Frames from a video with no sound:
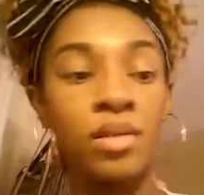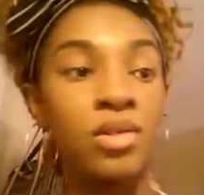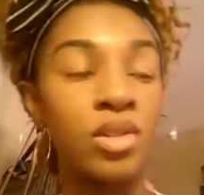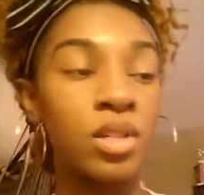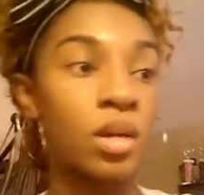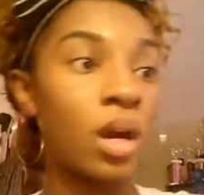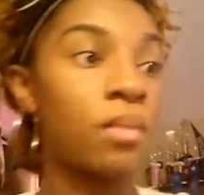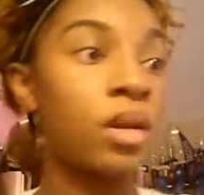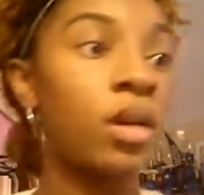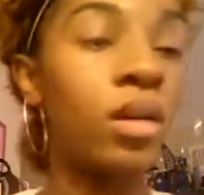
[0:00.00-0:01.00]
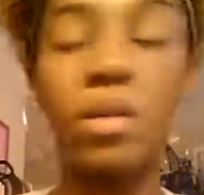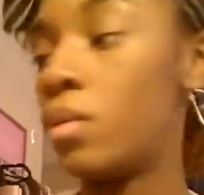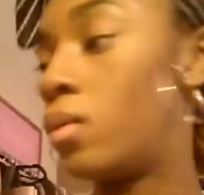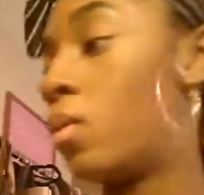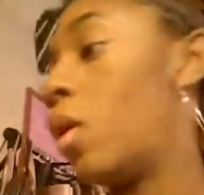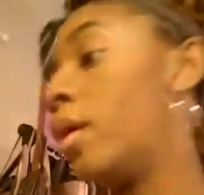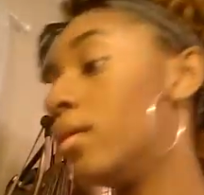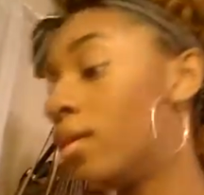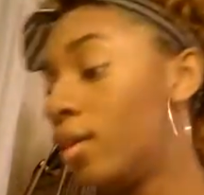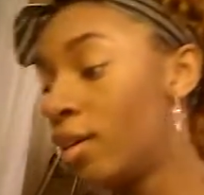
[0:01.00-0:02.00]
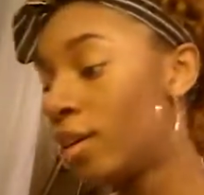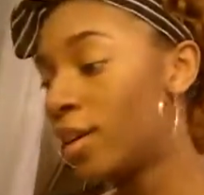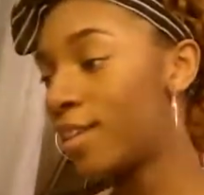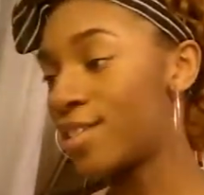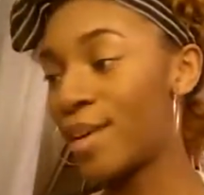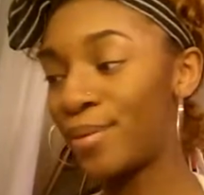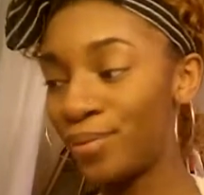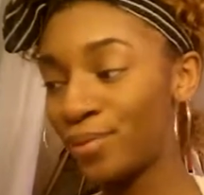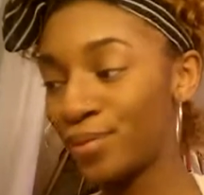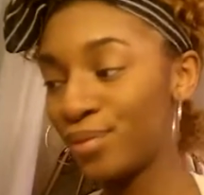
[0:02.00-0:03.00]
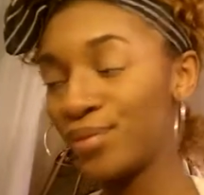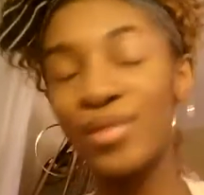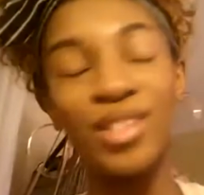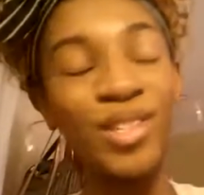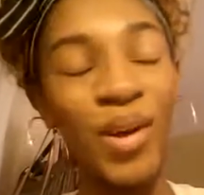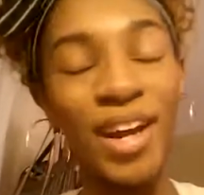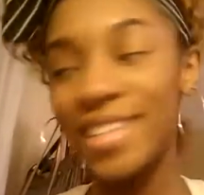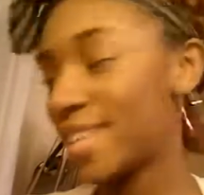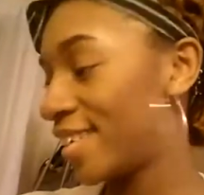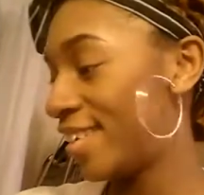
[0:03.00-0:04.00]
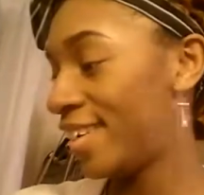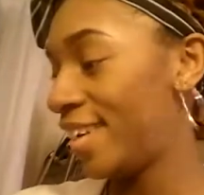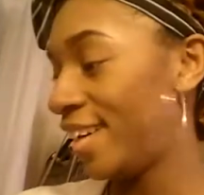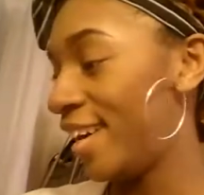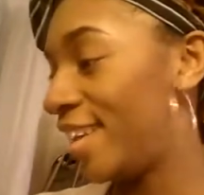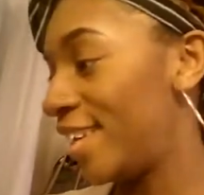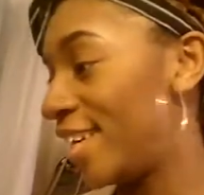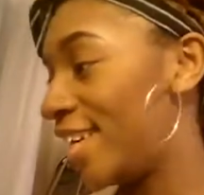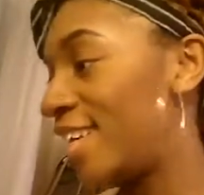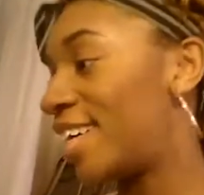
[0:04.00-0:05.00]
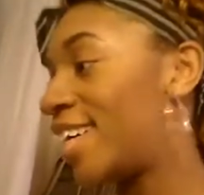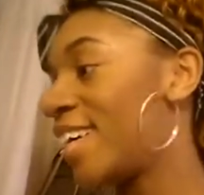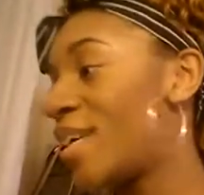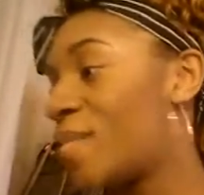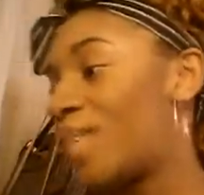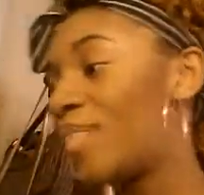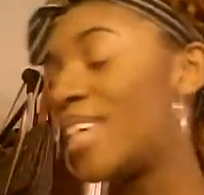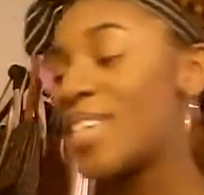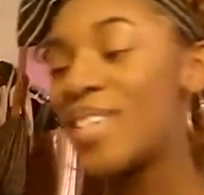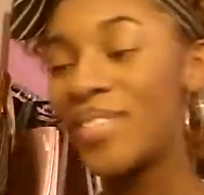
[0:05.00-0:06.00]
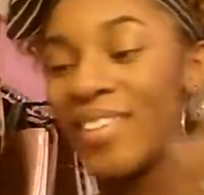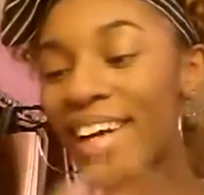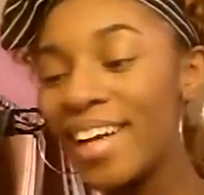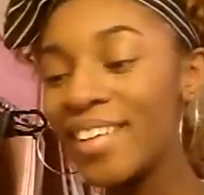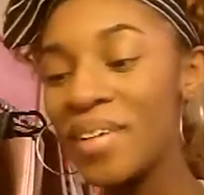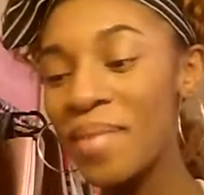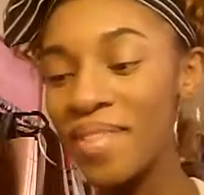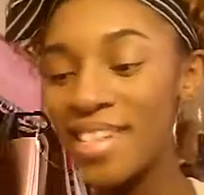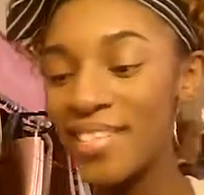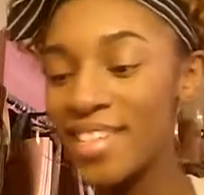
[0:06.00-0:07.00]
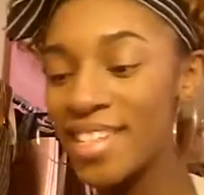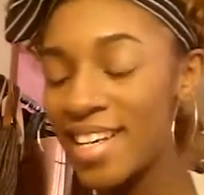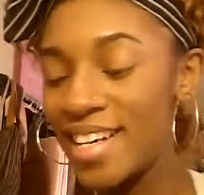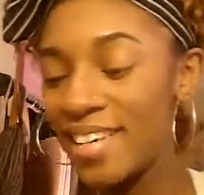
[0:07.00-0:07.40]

Just got me one, so it's great. And then my best friend, one of my best friends,